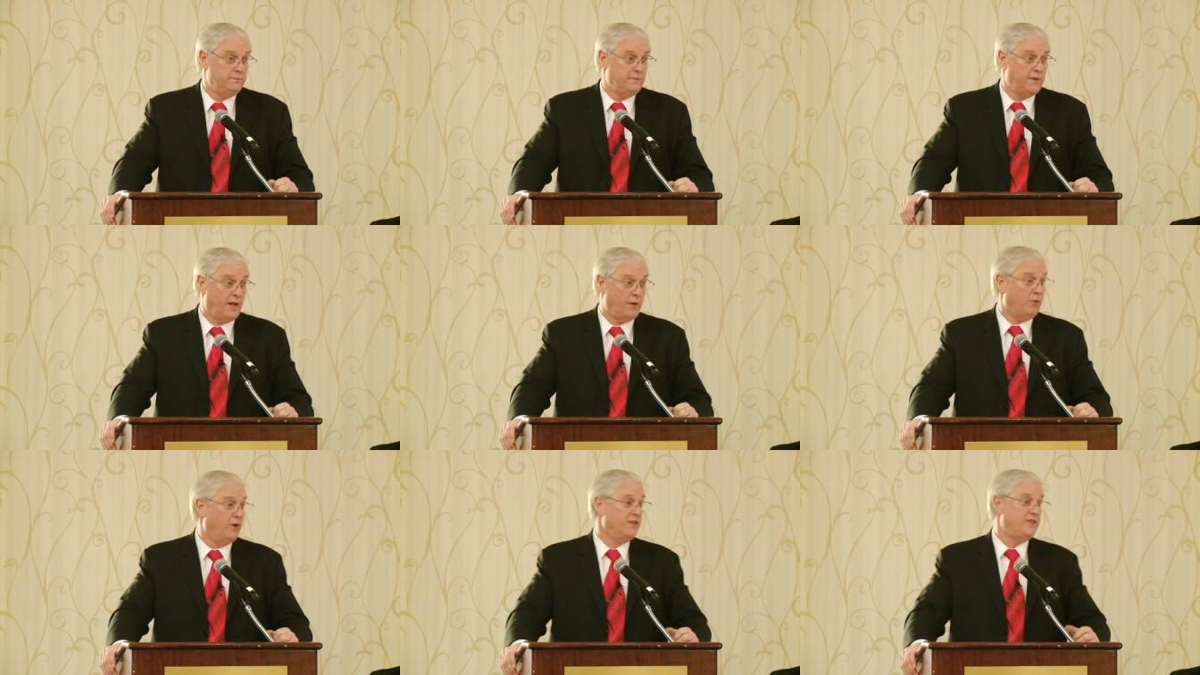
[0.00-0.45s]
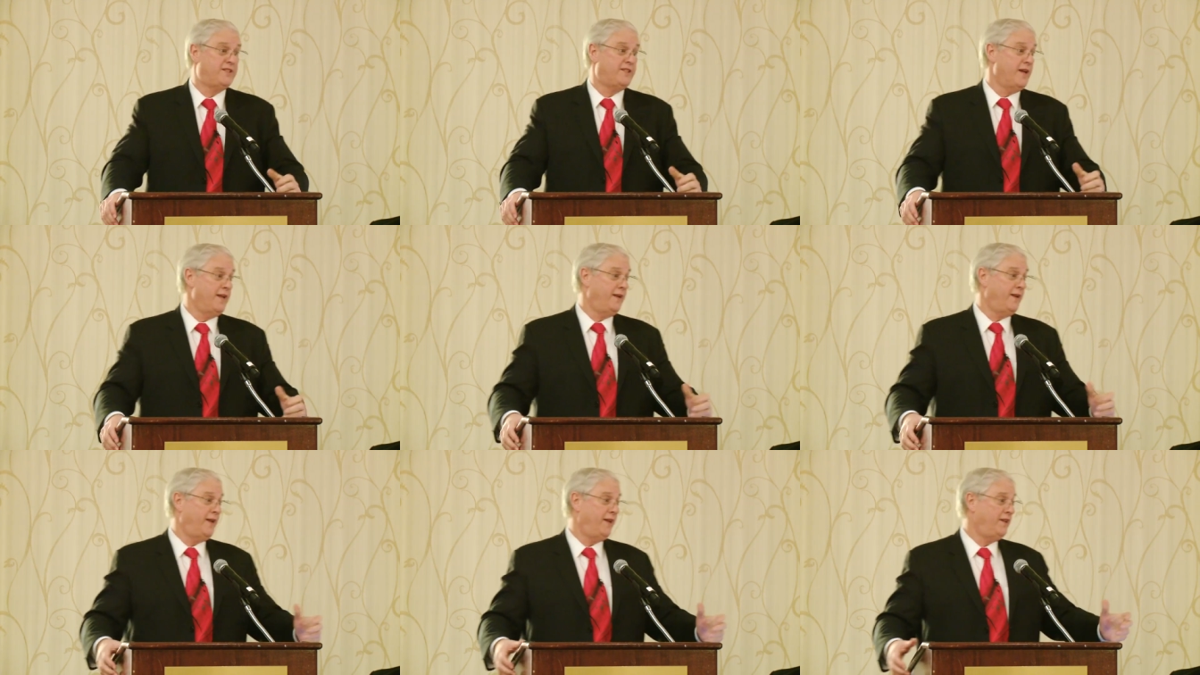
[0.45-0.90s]
And one
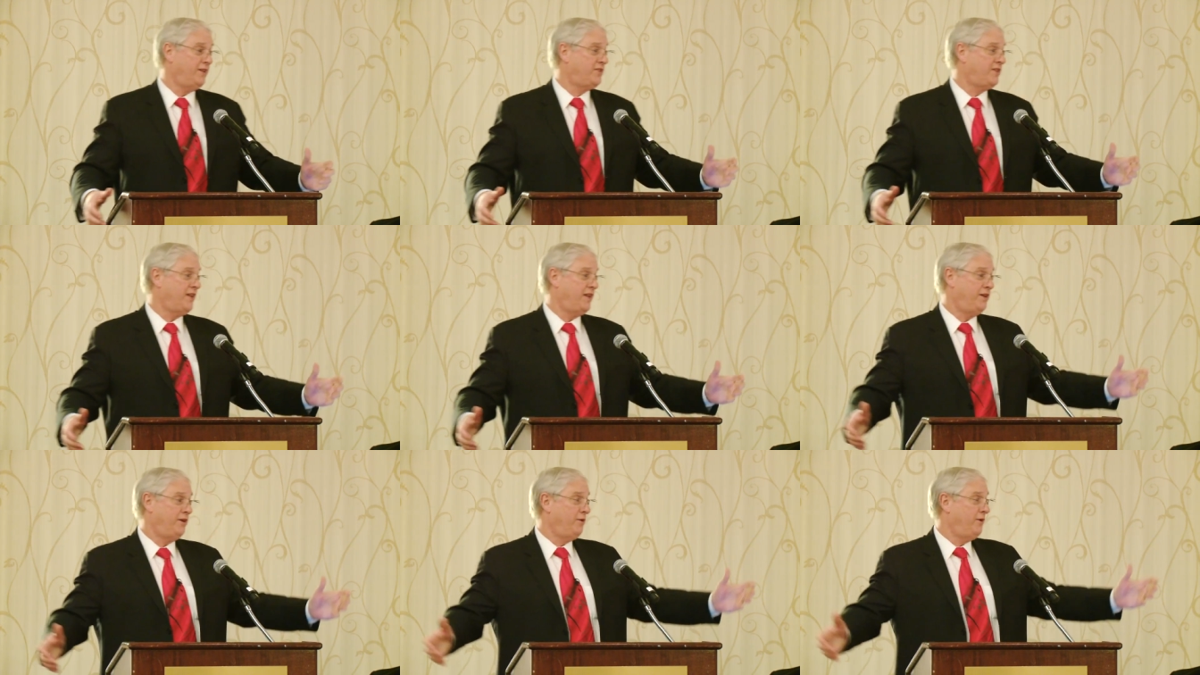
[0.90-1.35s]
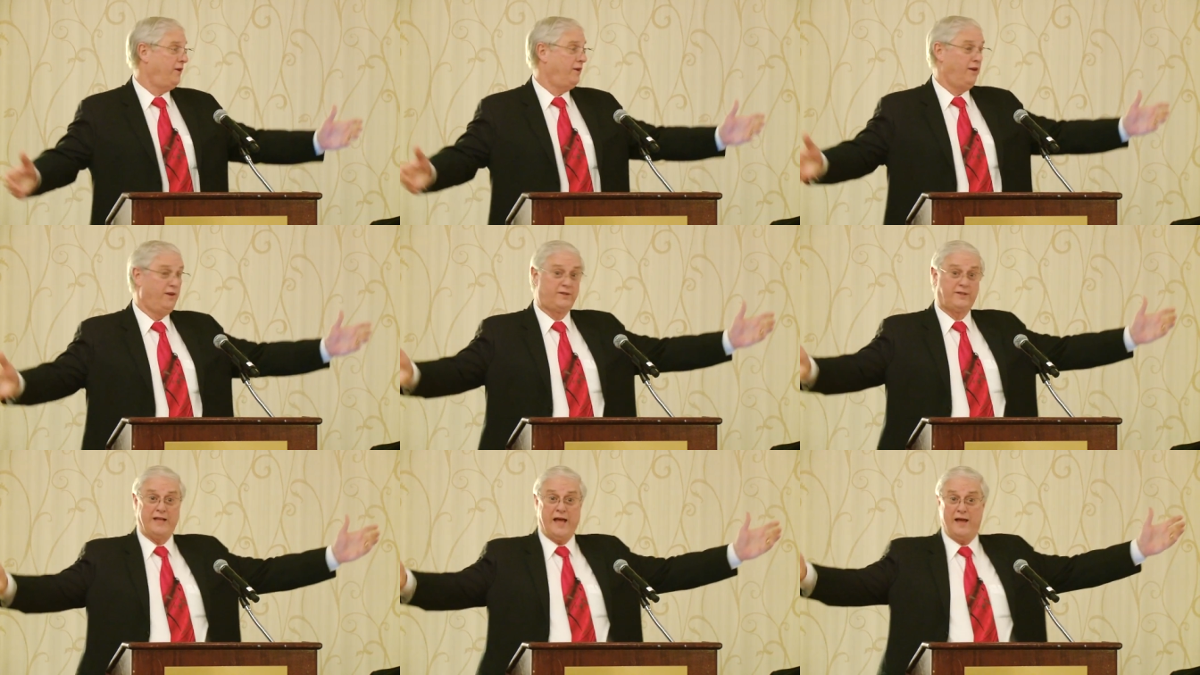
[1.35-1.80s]
Sunday he said to it,
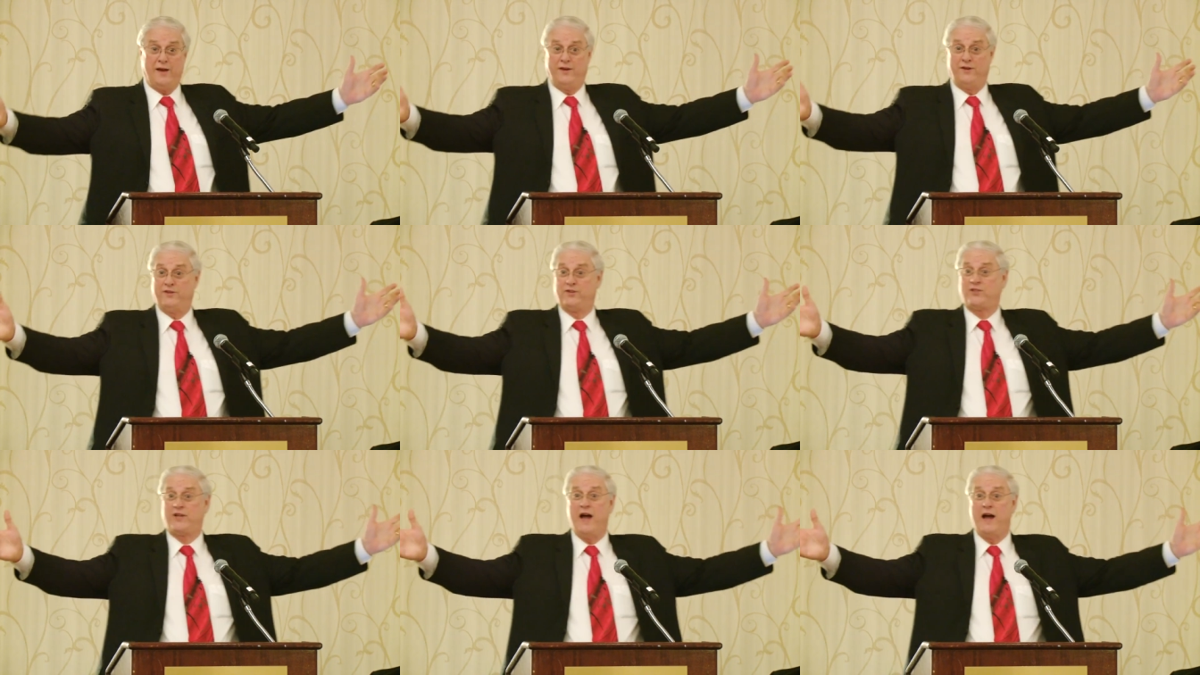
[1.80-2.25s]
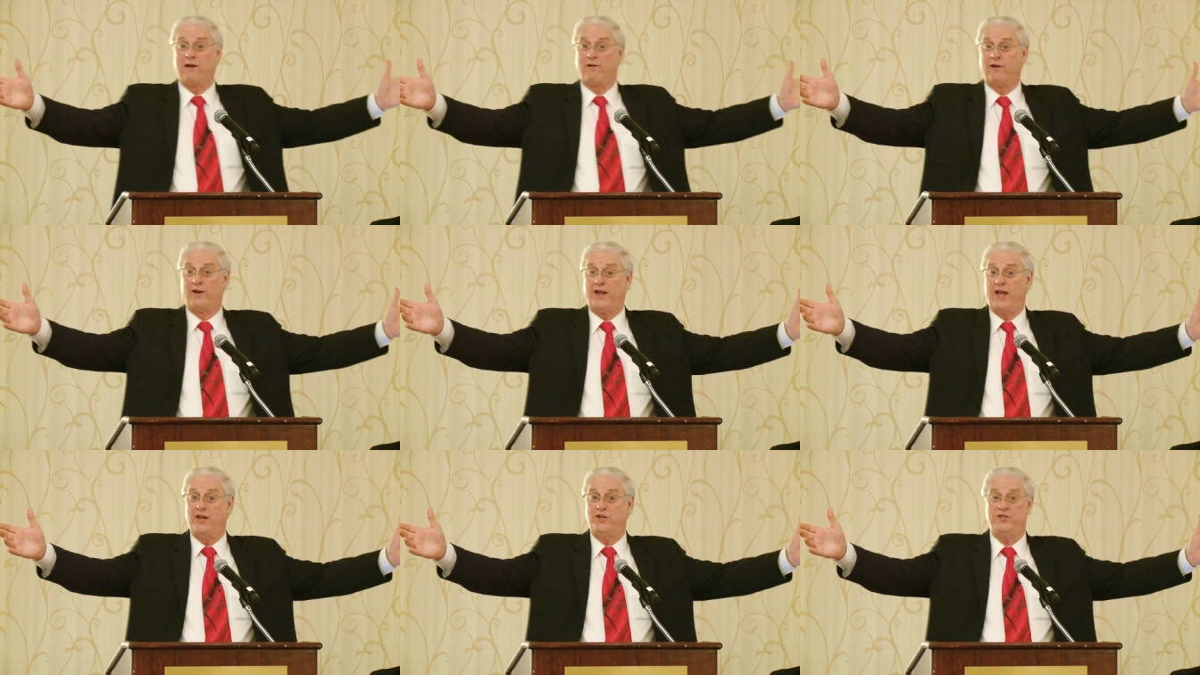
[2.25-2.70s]
looked out at his
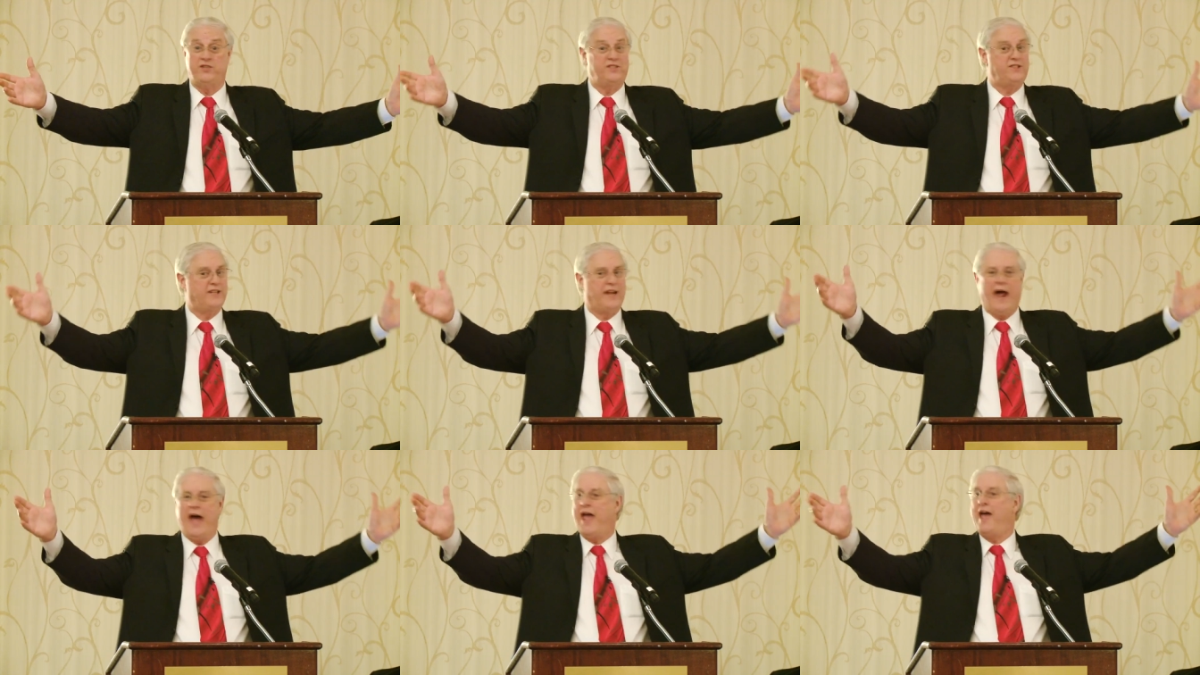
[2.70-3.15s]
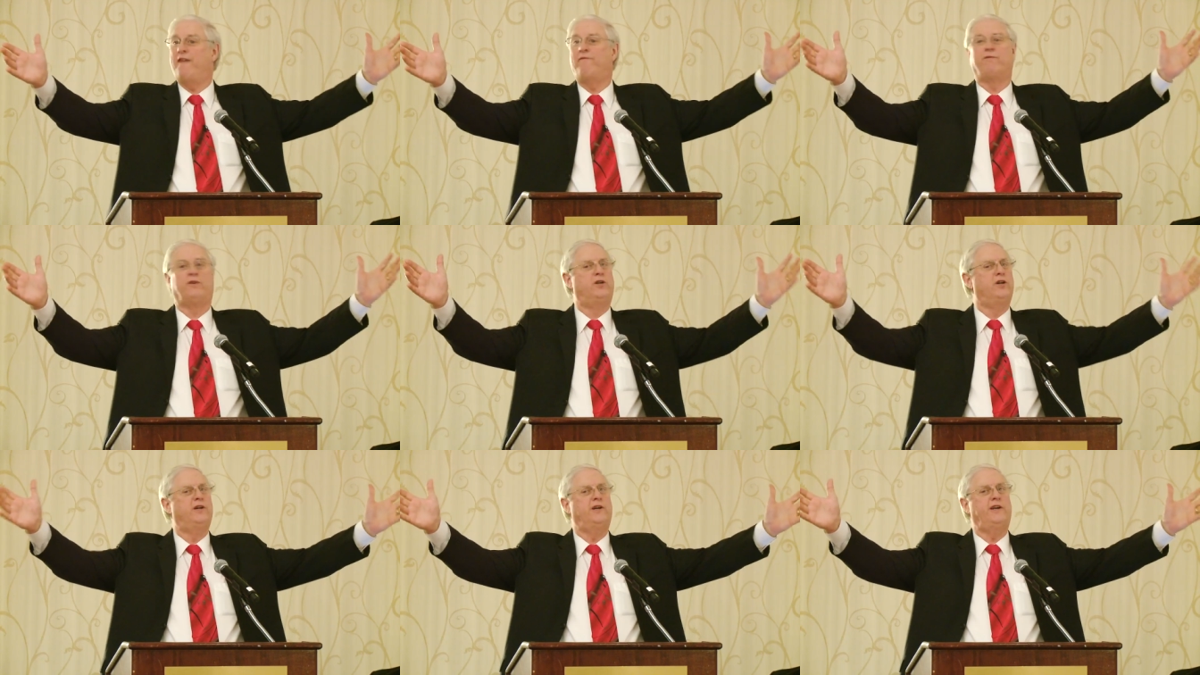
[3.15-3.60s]
congregation, he said, I
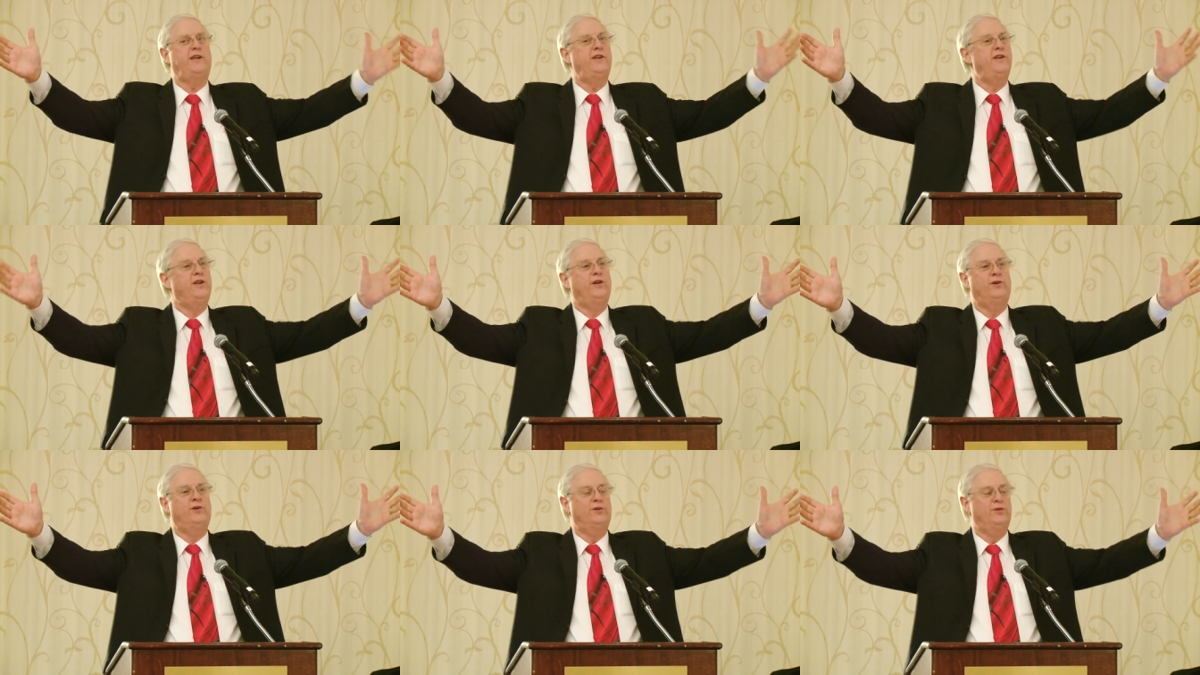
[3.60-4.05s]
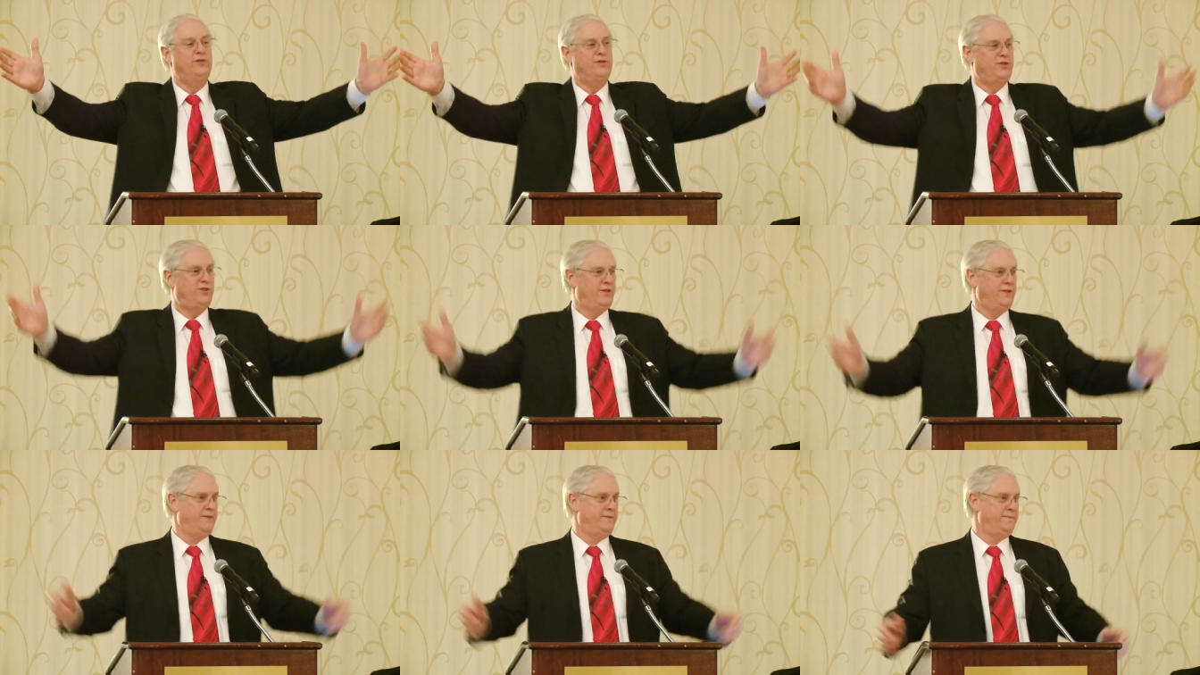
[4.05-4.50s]
have good news.